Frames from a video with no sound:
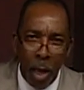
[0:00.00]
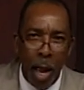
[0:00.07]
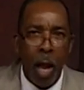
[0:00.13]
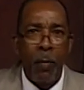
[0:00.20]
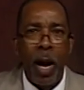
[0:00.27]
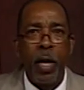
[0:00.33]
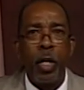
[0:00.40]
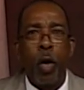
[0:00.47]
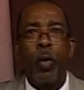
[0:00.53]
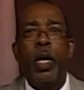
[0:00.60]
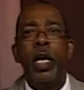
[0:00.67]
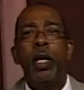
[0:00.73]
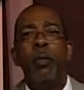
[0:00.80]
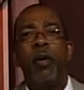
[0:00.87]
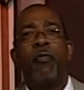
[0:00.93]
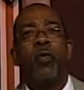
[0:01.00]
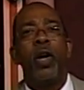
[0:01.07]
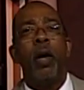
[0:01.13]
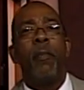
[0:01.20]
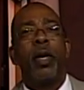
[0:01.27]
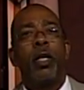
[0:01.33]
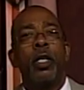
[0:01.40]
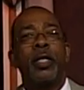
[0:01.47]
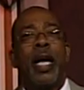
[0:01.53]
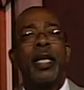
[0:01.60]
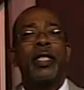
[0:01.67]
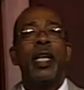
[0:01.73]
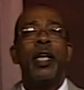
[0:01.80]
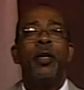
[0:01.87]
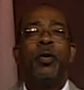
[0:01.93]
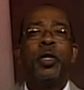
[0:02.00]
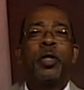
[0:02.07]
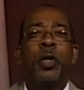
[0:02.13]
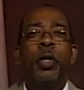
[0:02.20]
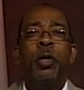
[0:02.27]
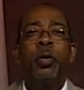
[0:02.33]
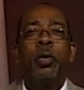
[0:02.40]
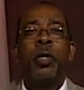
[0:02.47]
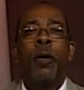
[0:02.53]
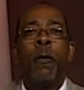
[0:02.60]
Am I your enemy, friend, because I tell you the truth?